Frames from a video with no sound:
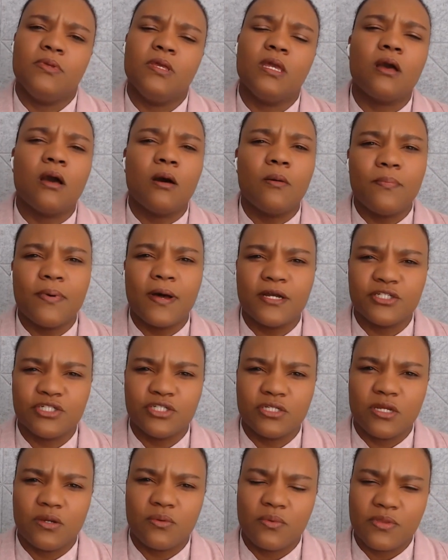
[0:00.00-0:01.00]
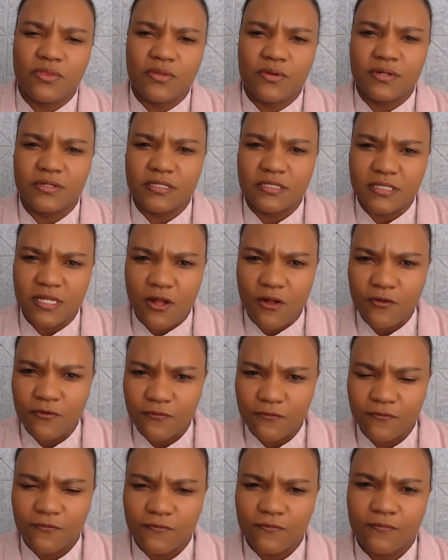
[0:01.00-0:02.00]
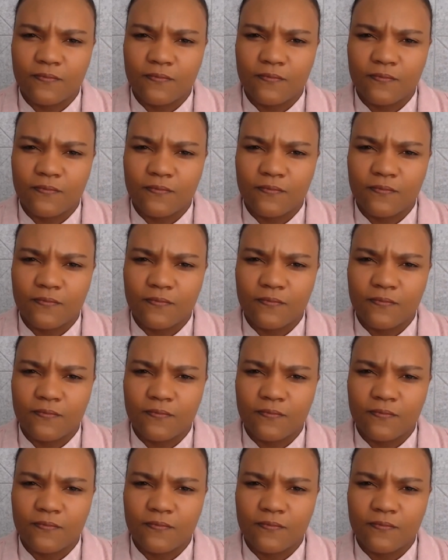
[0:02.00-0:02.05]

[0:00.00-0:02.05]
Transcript: be compassionate with ourselves,